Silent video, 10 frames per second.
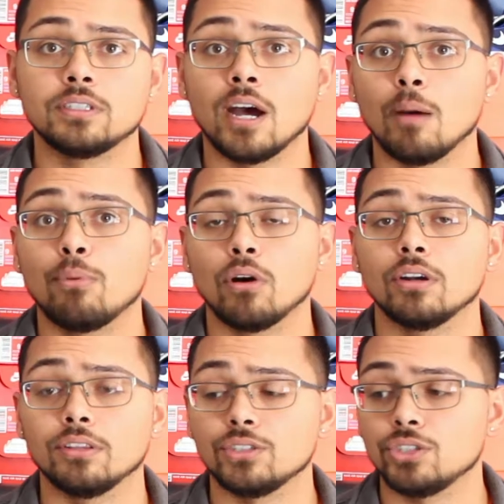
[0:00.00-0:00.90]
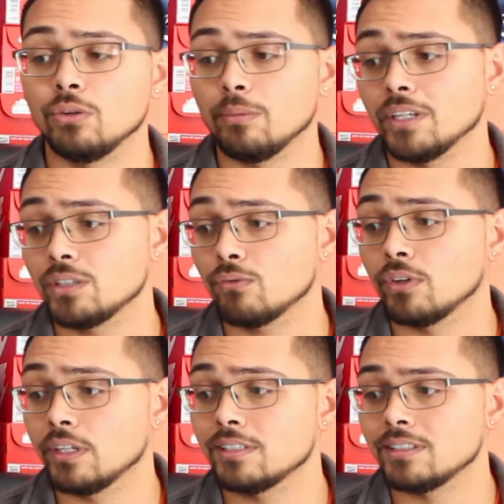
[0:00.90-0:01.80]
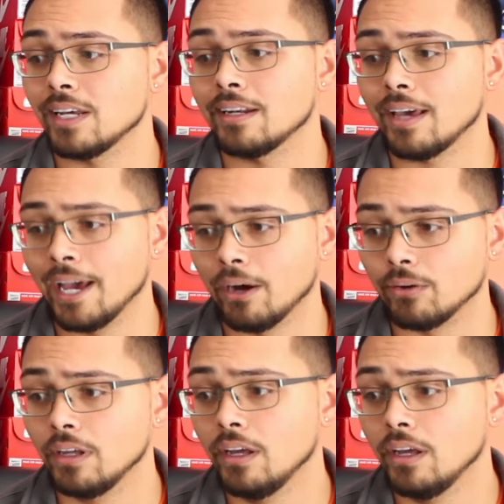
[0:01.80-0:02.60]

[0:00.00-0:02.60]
top part of the shoe. It makes it really stand out.